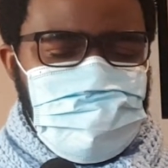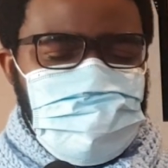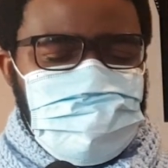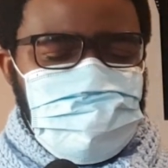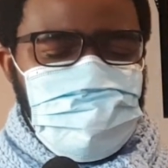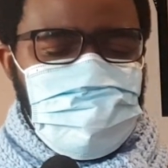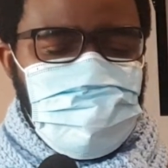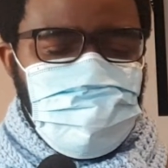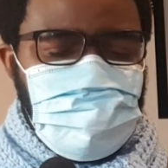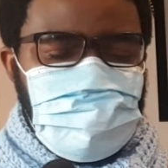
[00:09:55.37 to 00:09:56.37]
Because even
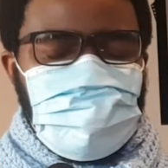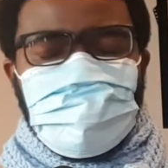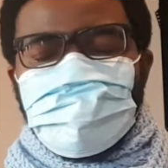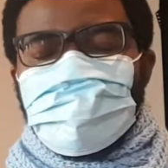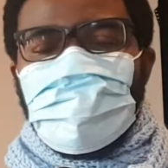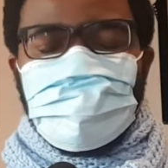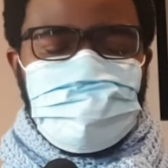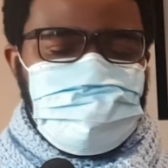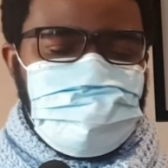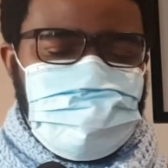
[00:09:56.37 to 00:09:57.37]
though we cannot
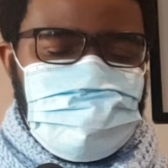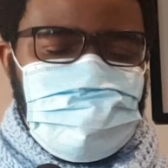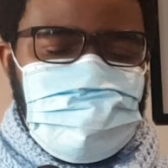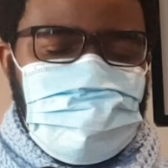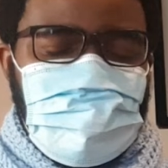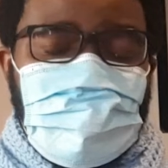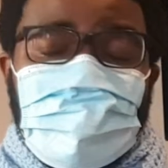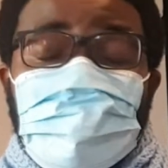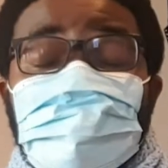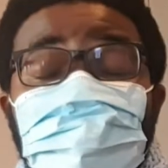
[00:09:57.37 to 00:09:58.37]
gather physically
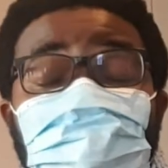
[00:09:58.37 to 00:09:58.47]
and